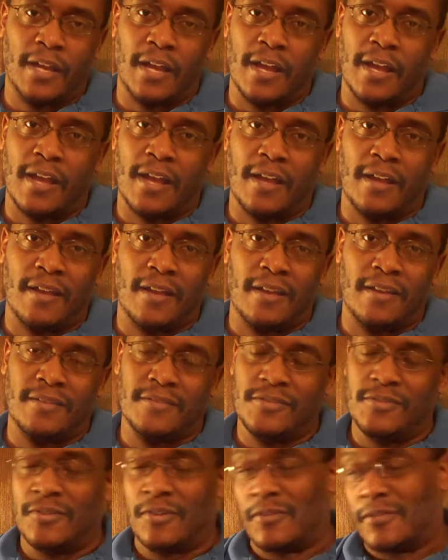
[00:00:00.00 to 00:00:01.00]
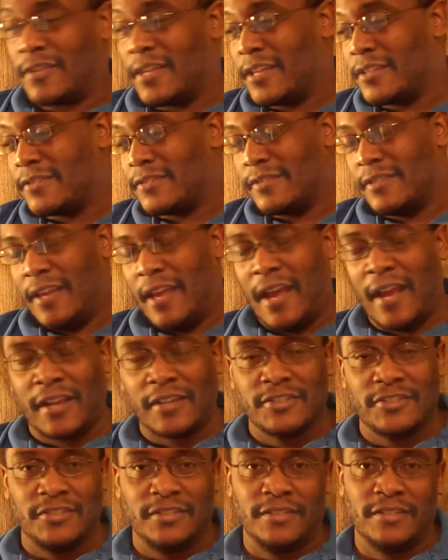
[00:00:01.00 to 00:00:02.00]
I, I, you know, that's
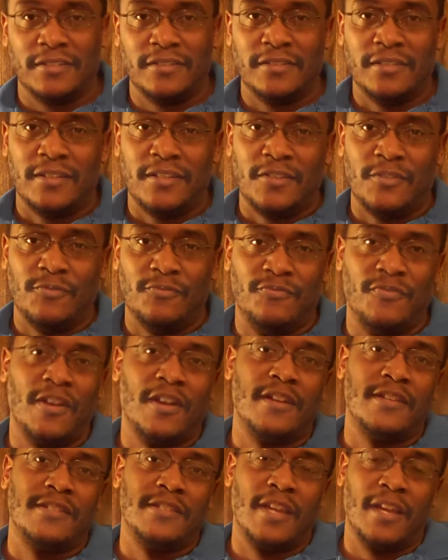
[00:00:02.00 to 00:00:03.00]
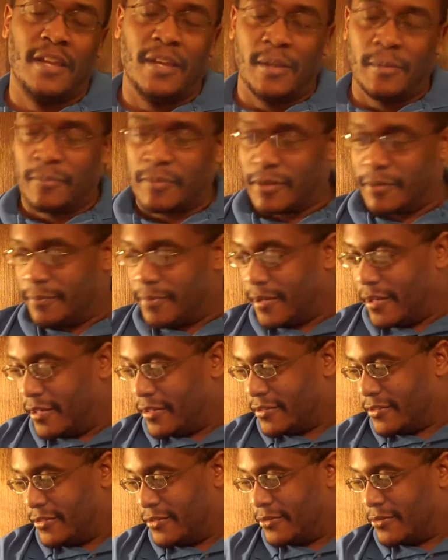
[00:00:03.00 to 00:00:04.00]
actually very tame
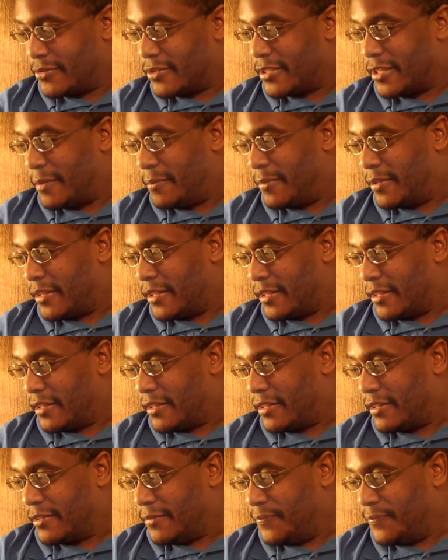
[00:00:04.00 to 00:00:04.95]
compared to some of the